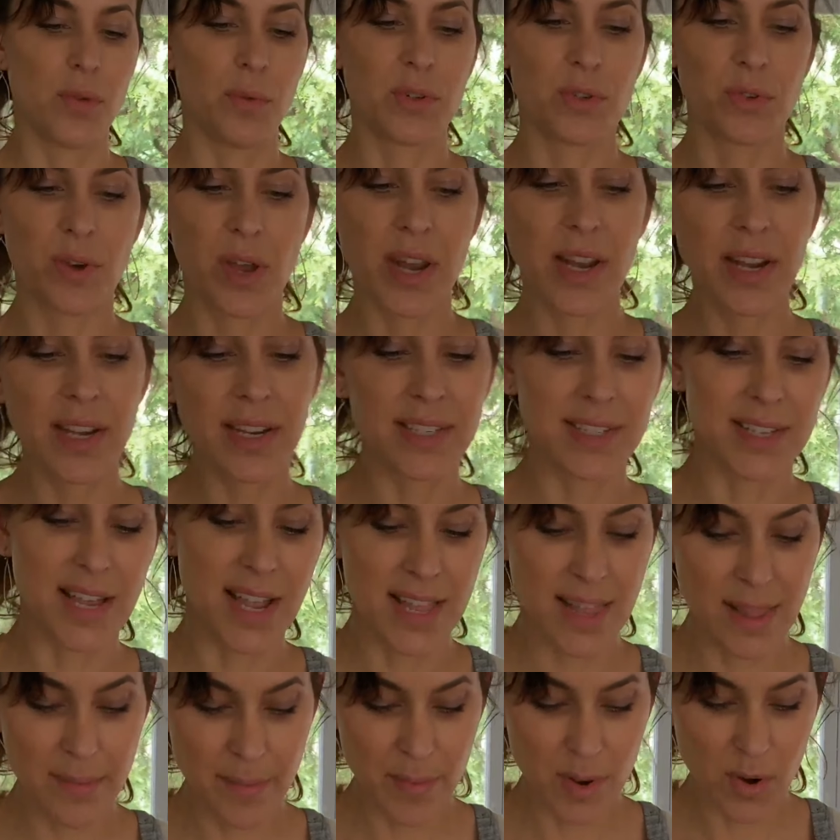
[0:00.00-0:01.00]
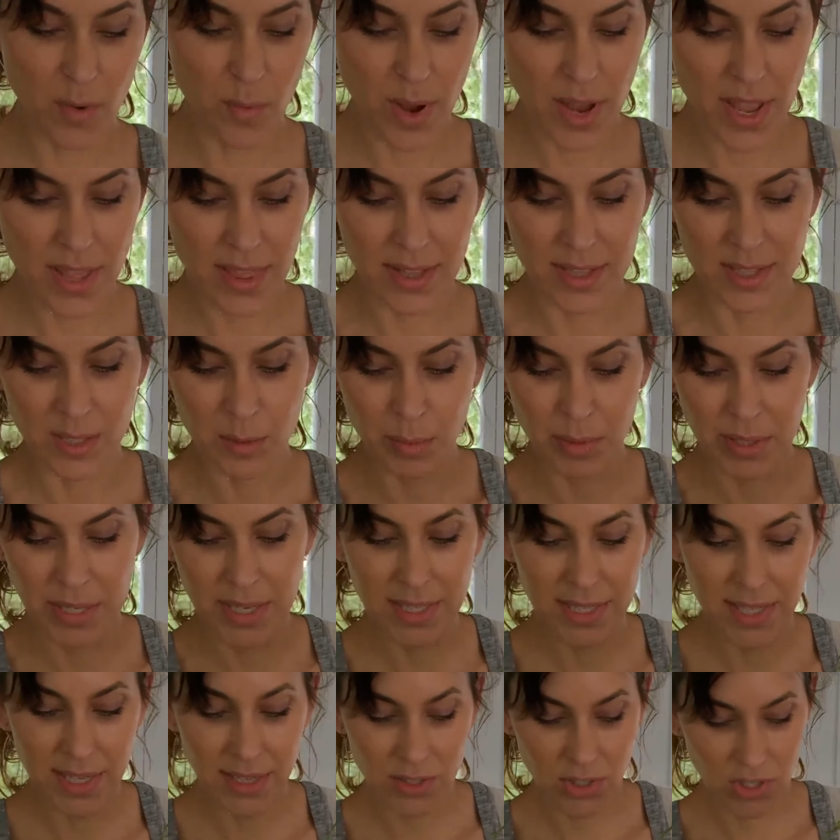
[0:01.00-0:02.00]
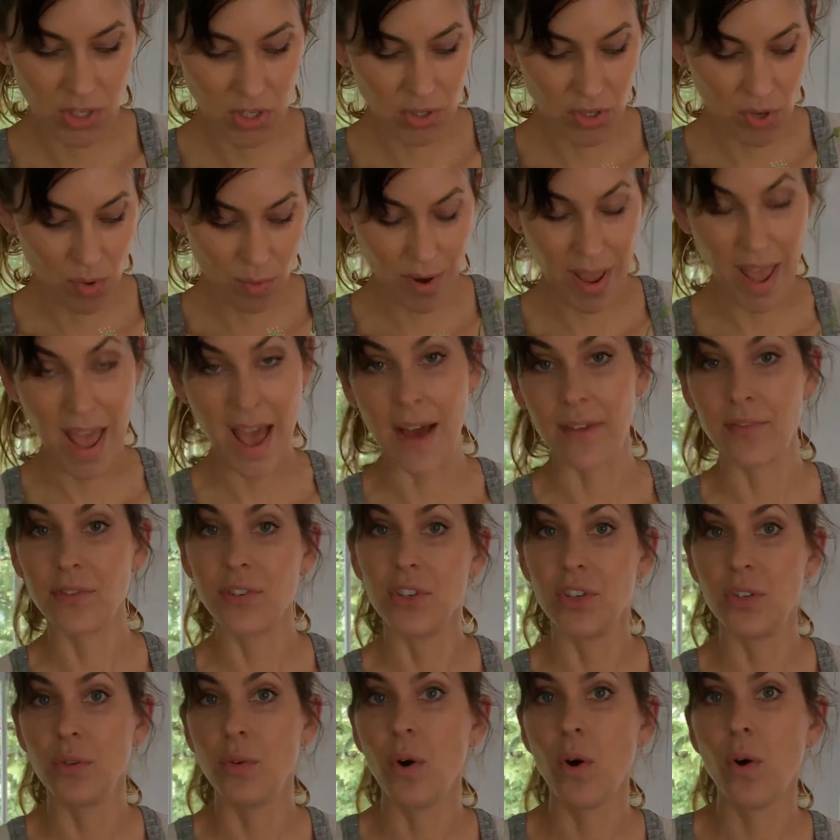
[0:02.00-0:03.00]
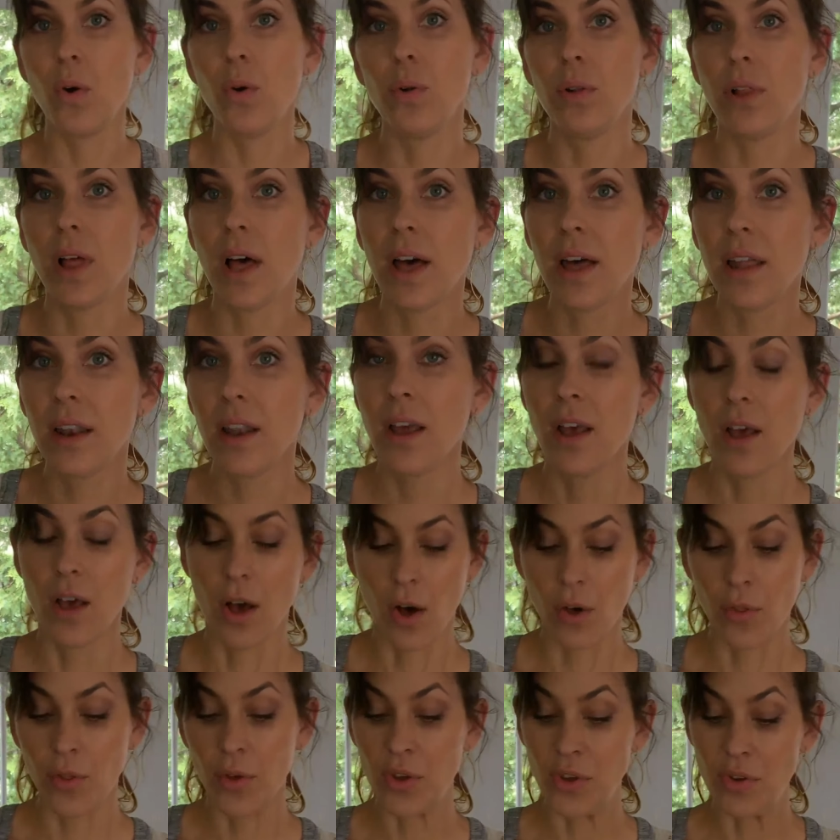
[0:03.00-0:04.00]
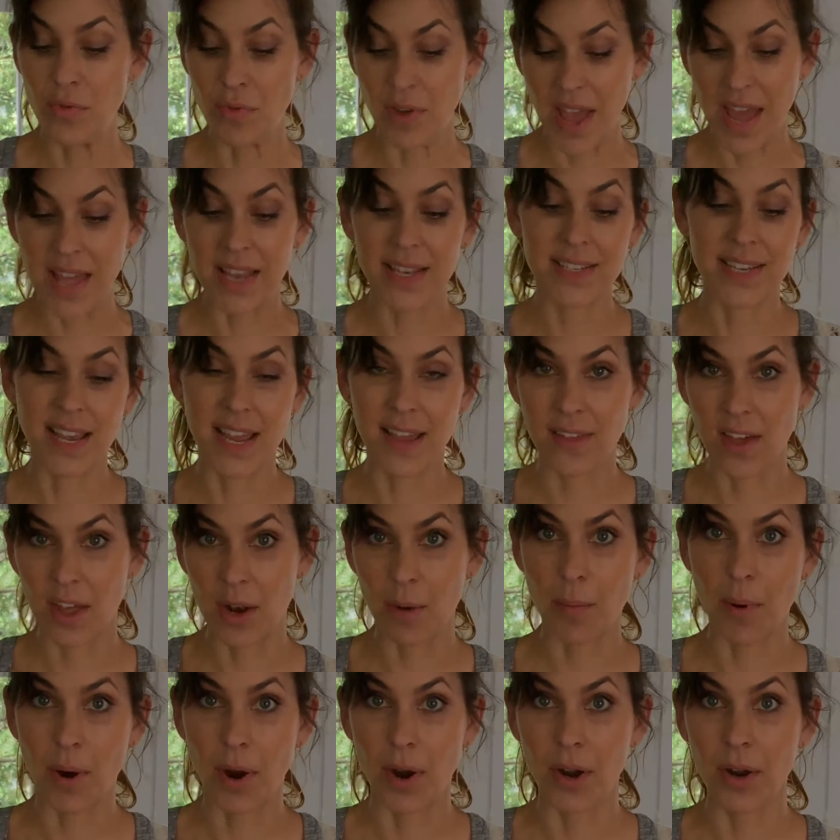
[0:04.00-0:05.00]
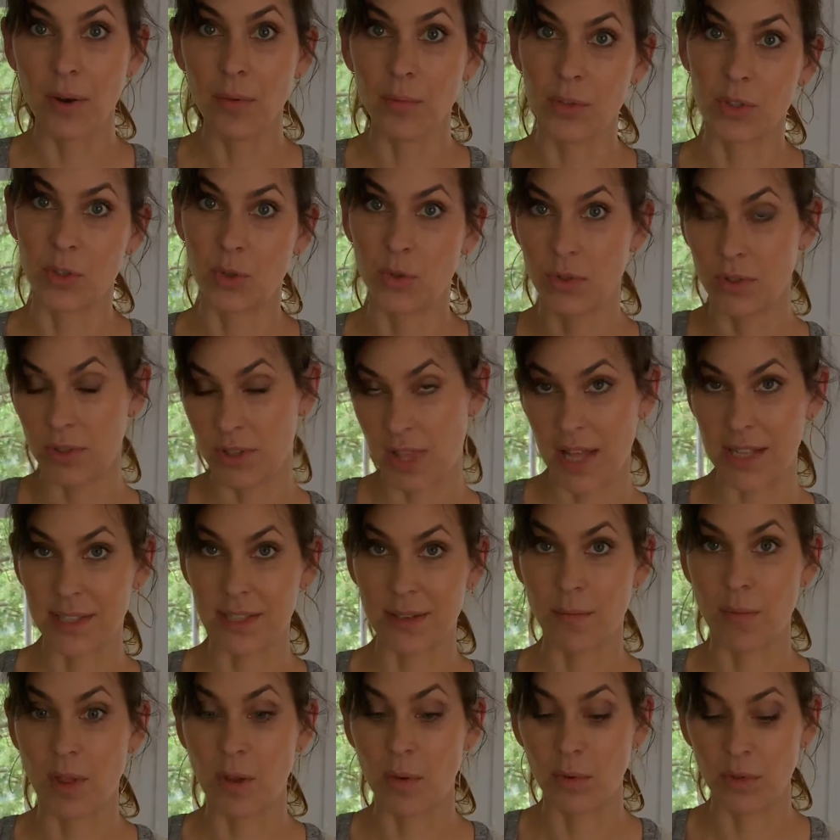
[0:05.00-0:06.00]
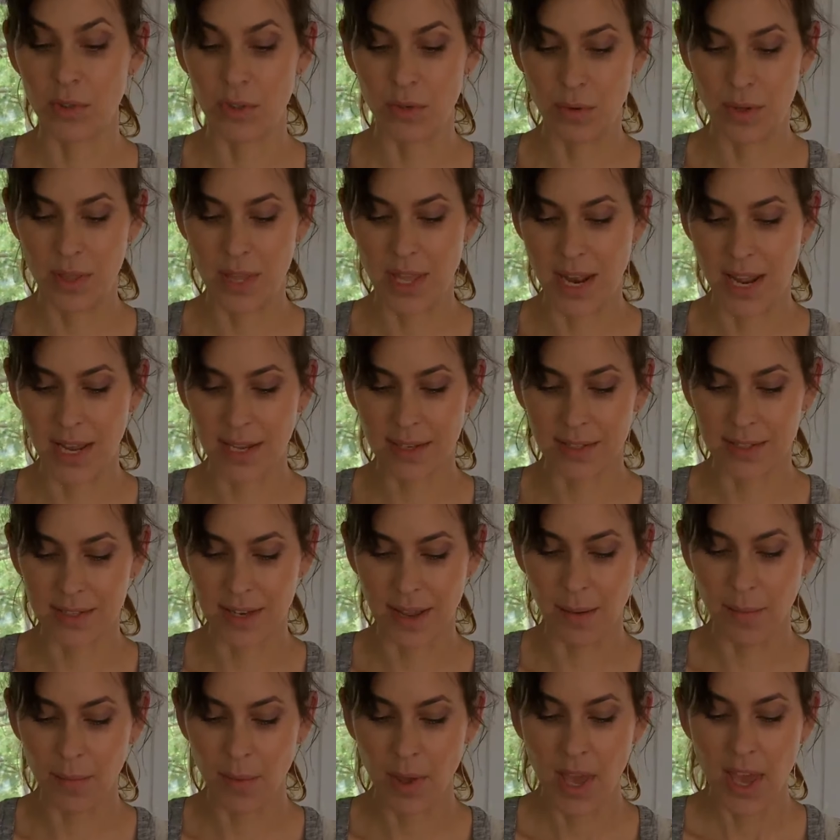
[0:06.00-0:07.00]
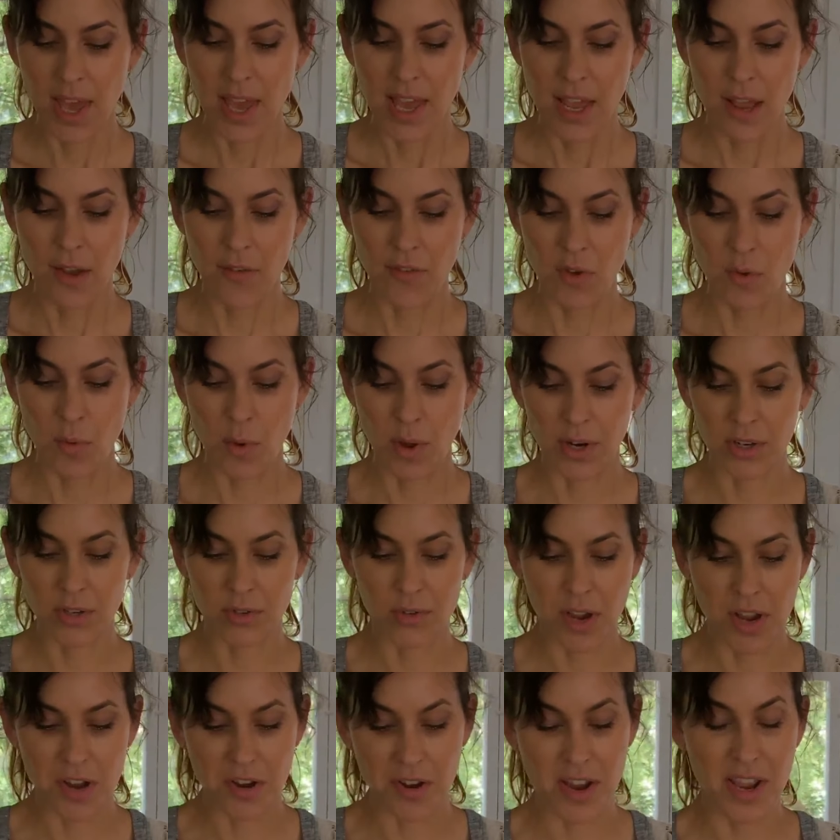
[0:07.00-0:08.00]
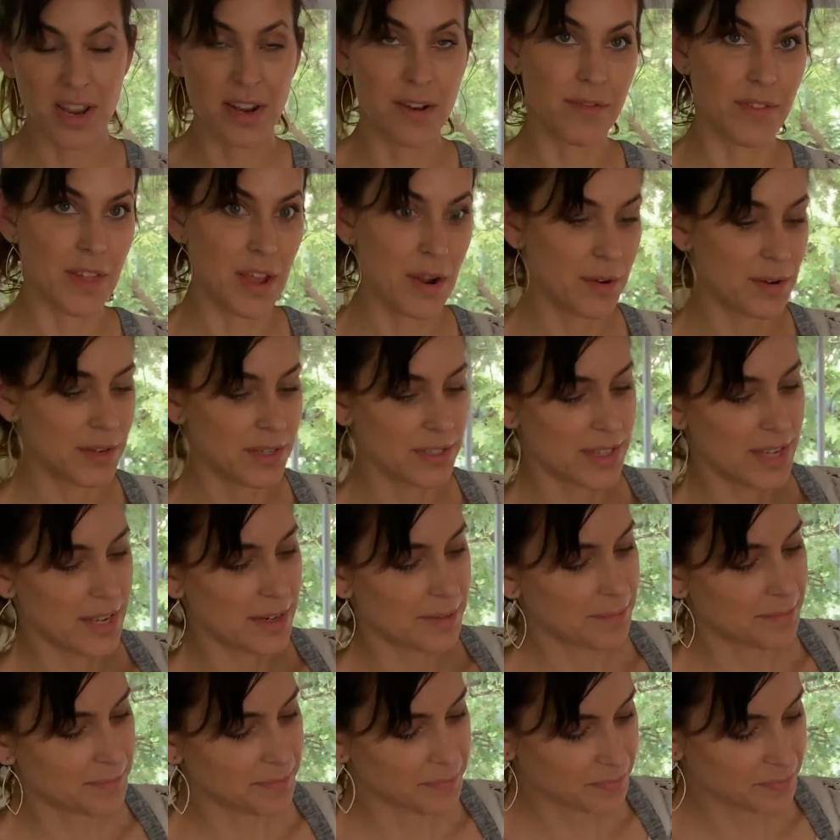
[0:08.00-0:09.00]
We try to design them in a way that's pleasing so you don't have to do a whole lot, although you can take that apart, that's something we'll do in the next step if you want to try your hand at flower design.